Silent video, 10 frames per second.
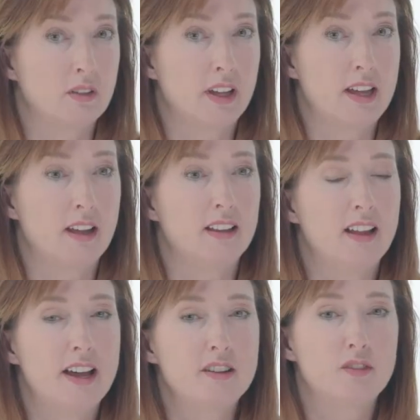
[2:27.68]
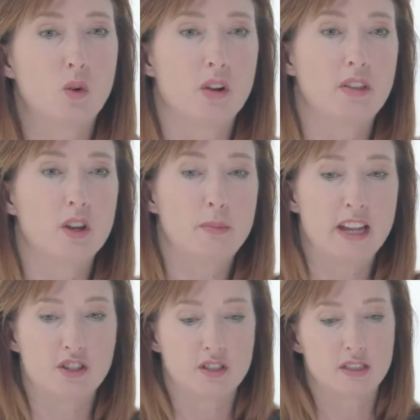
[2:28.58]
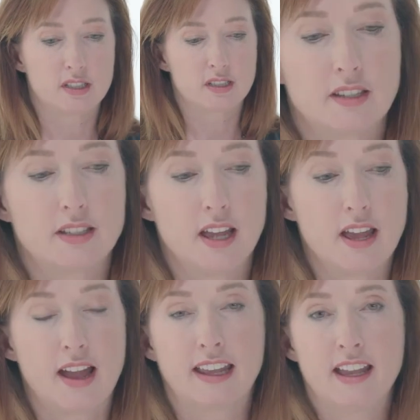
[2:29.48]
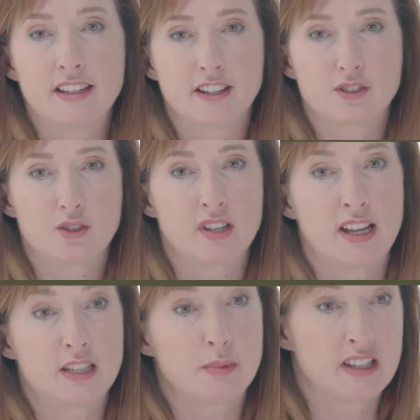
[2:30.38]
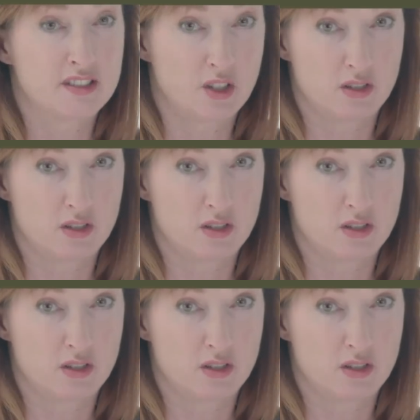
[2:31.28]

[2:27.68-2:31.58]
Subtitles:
Okay, a lot of ortho patients say, I can't exercise because it